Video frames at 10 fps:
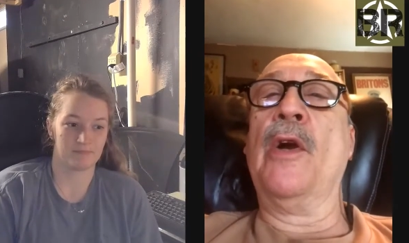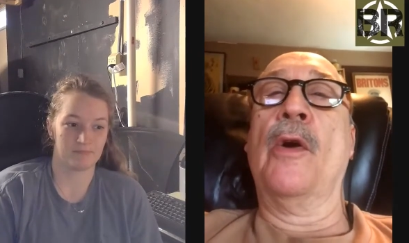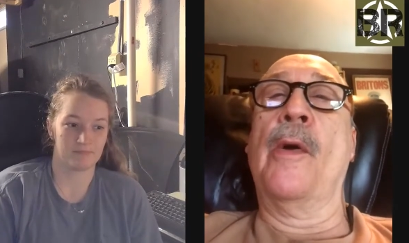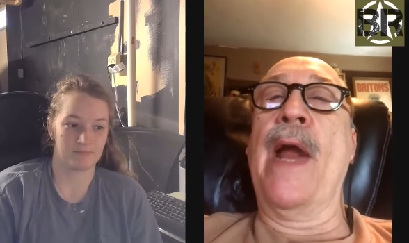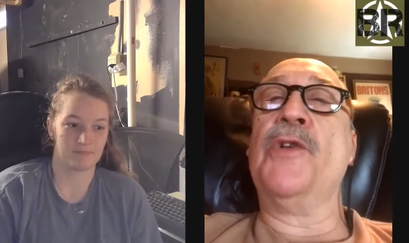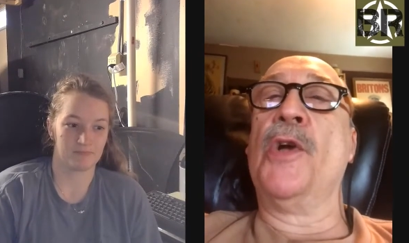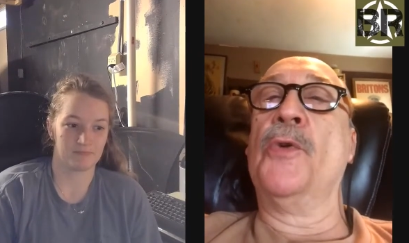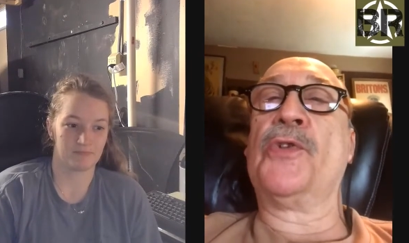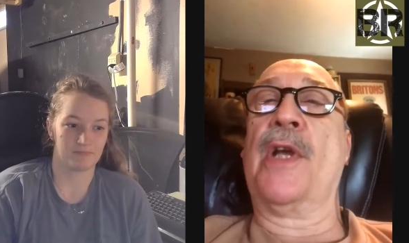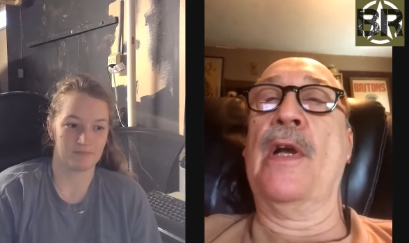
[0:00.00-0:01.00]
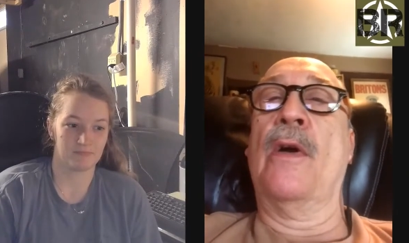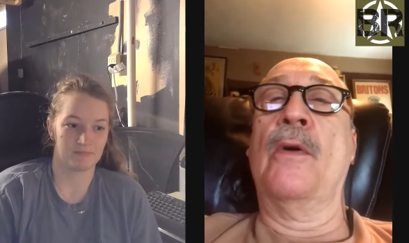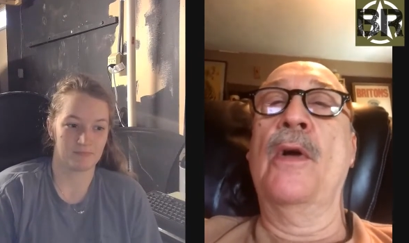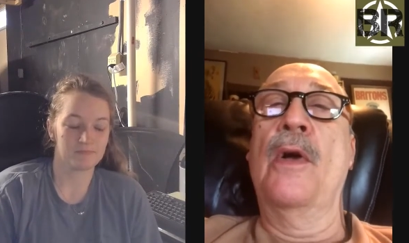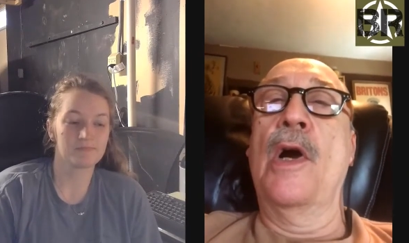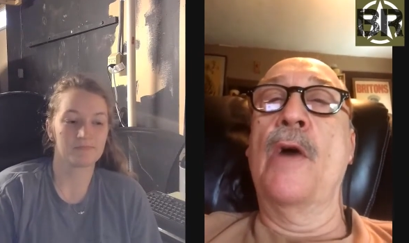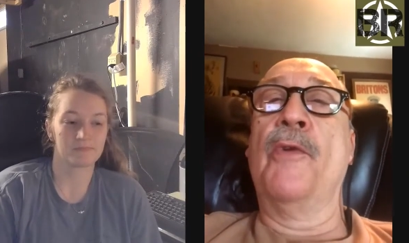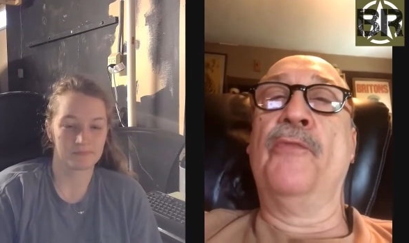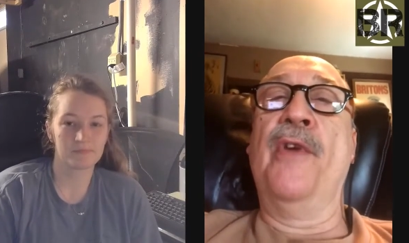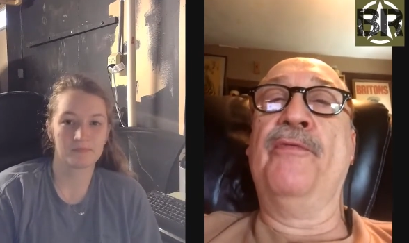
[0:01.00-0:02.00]
Speaker 1: or ho scale
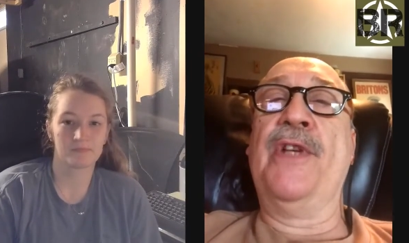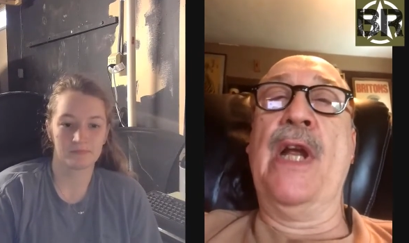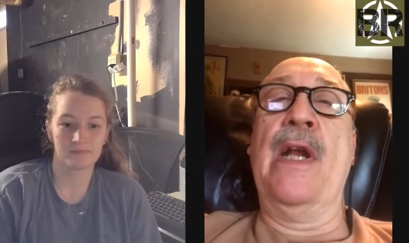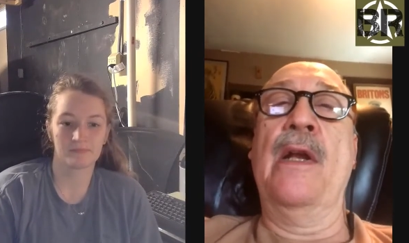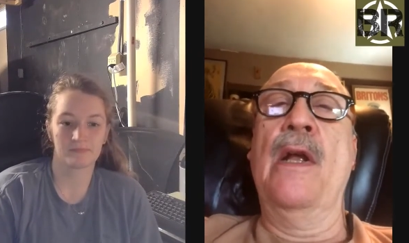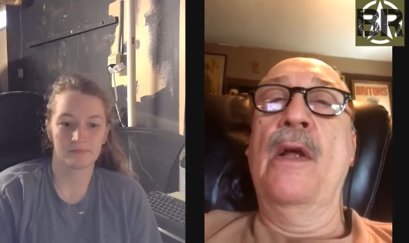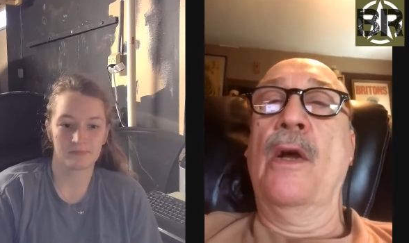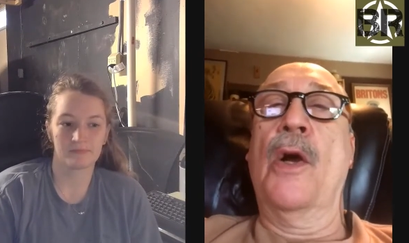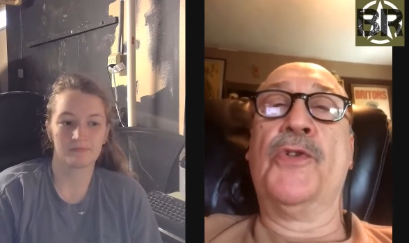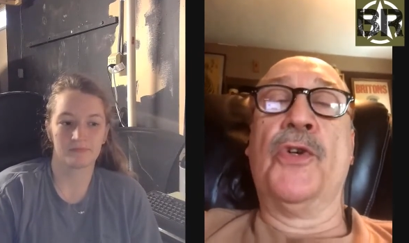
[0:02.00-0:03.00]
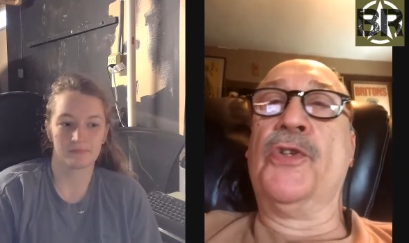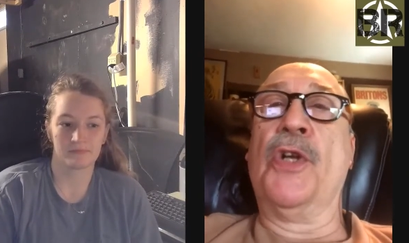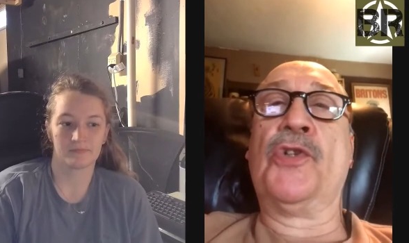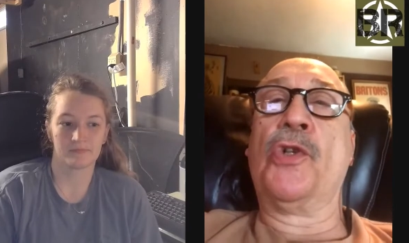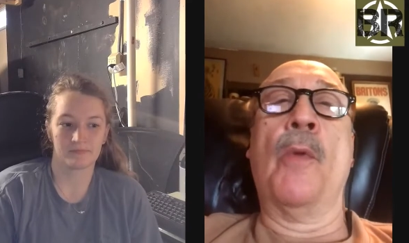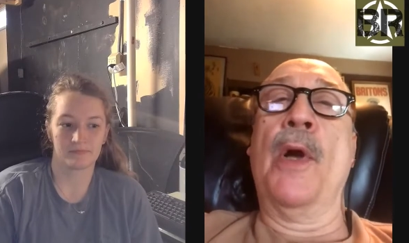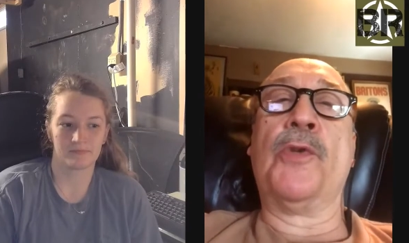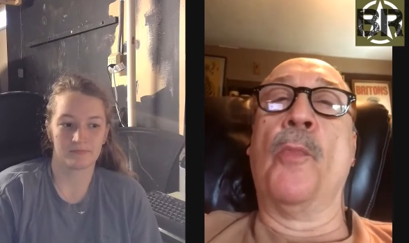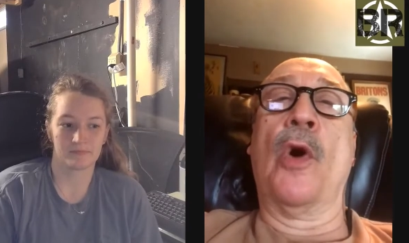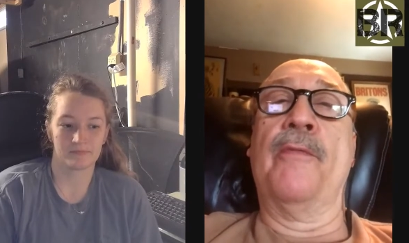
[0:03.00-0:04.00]
over 15 because there's just so
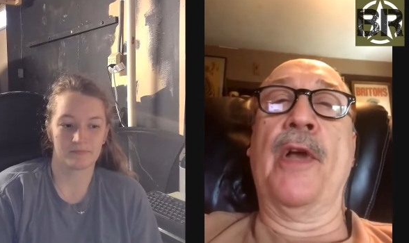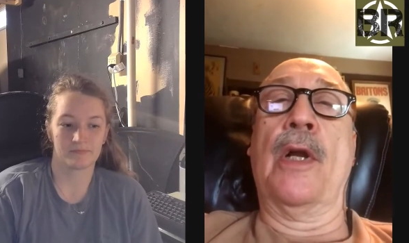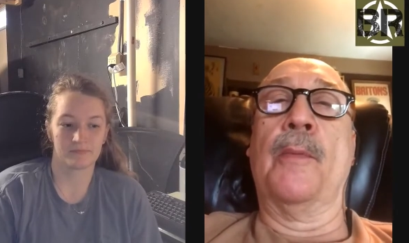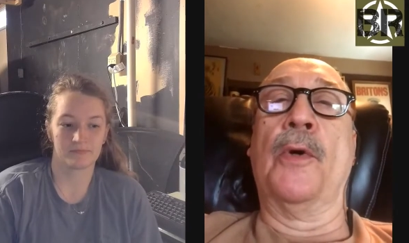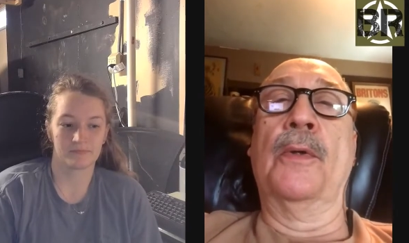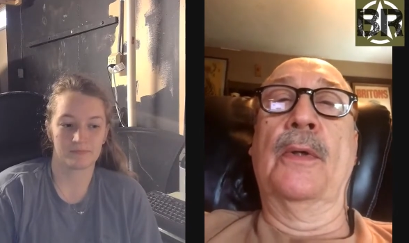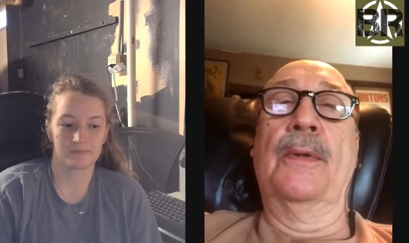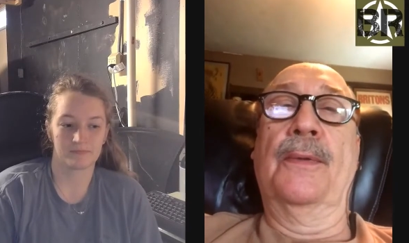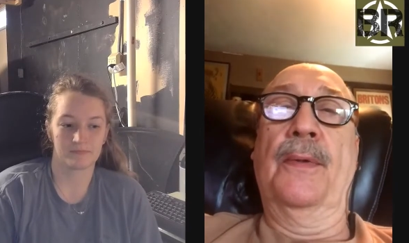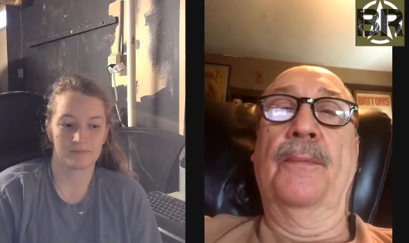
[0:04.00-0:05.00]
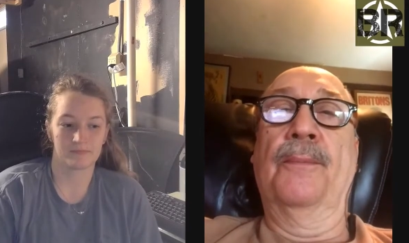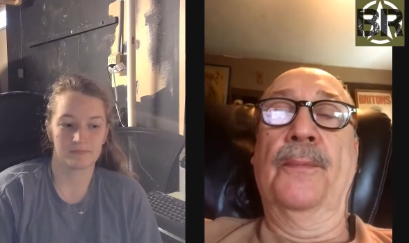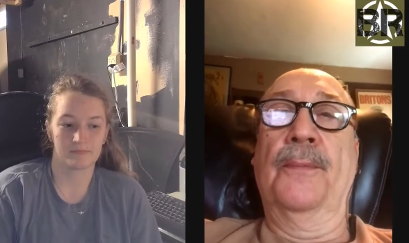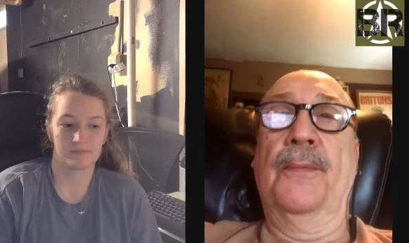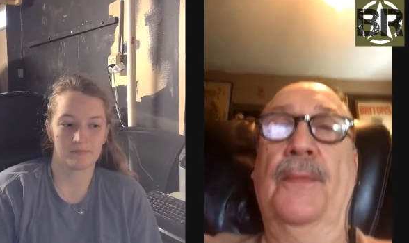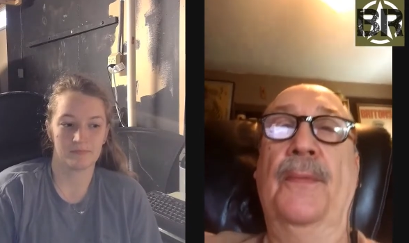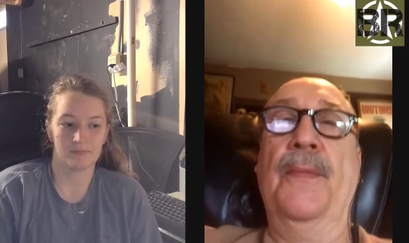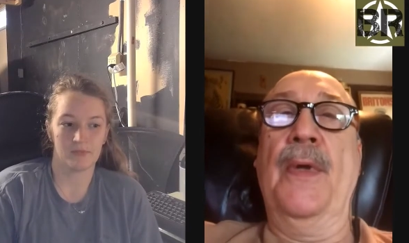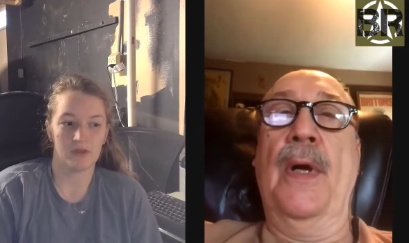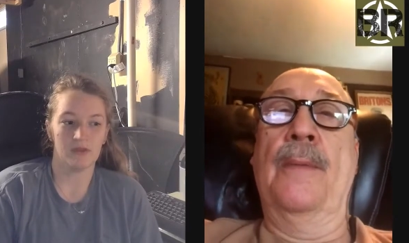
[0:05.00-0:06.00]
much more available
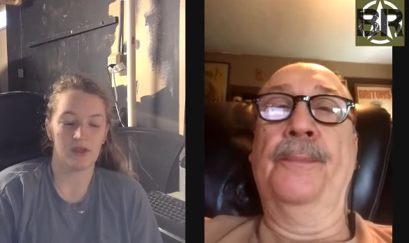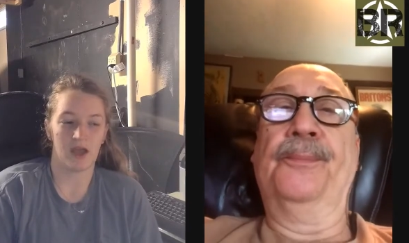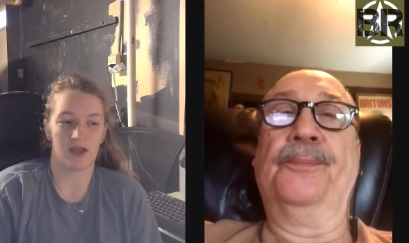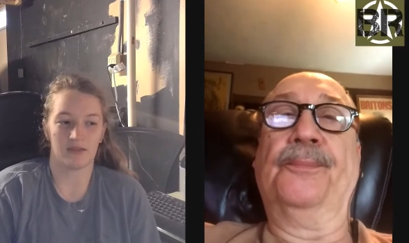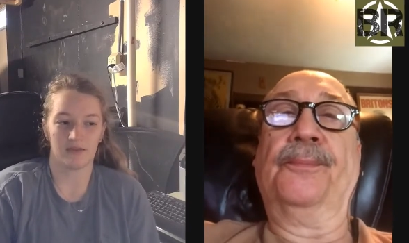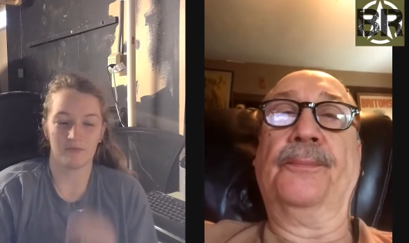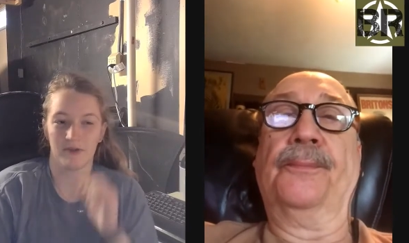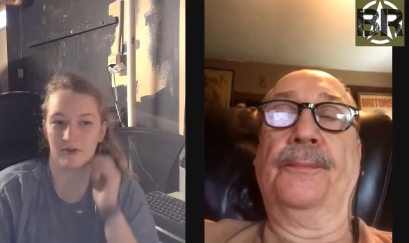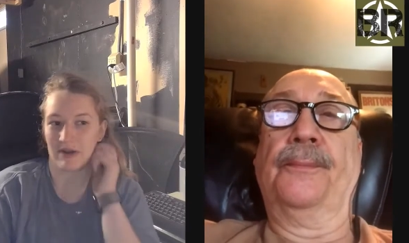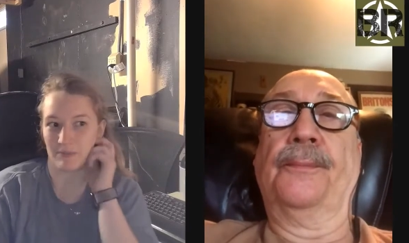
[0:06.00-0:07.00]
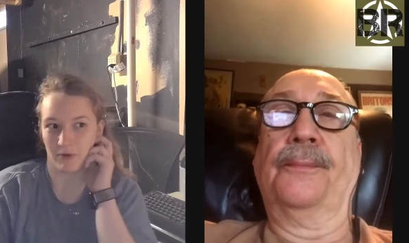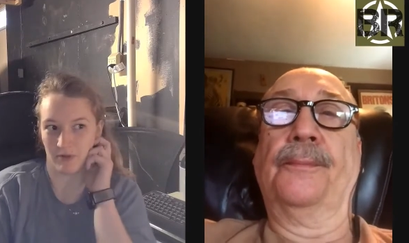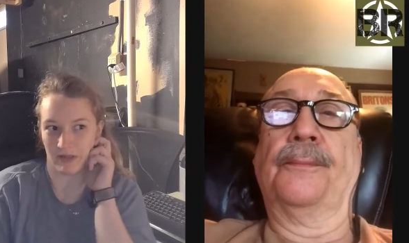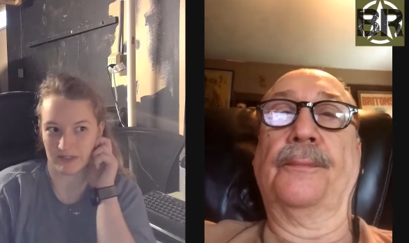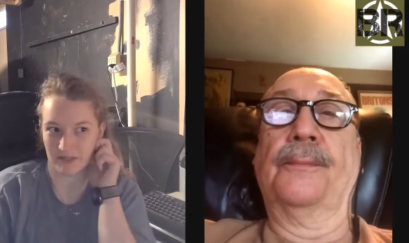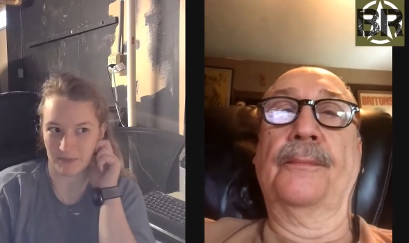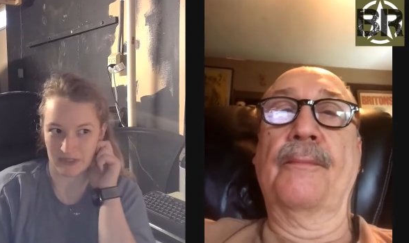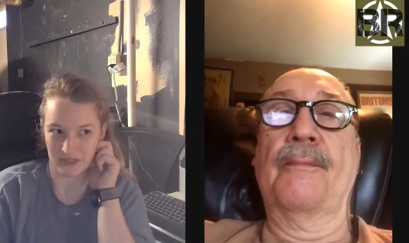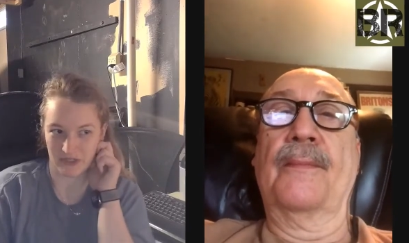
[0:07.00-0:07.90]
you know?
Speaker 2: yeah i think my grandpa collected a bunch of